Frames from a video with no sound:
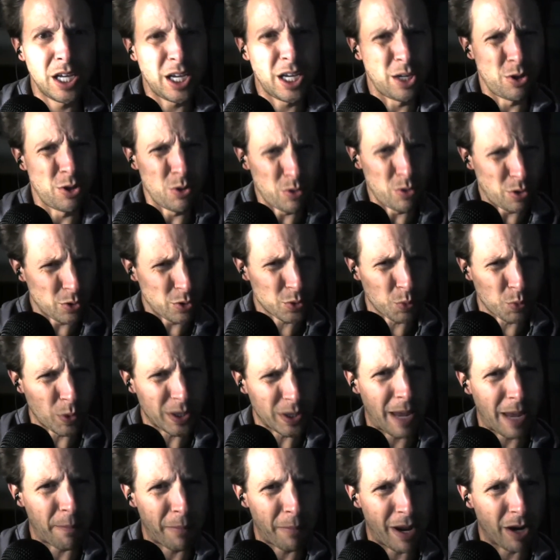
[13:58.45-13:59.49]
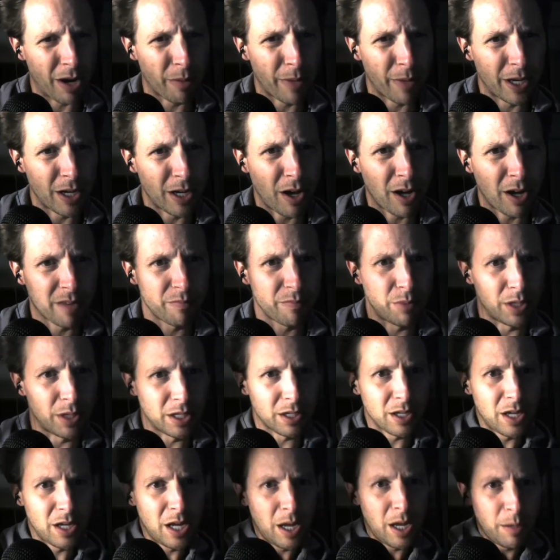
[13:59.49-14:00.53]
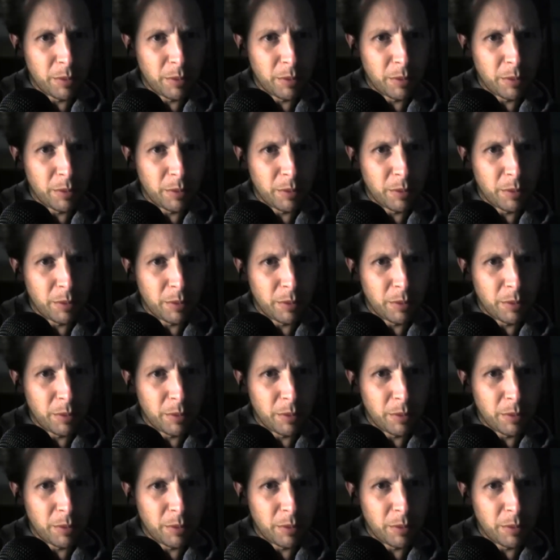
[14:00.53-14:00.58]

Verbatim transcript: And who knows what that may or may not have been.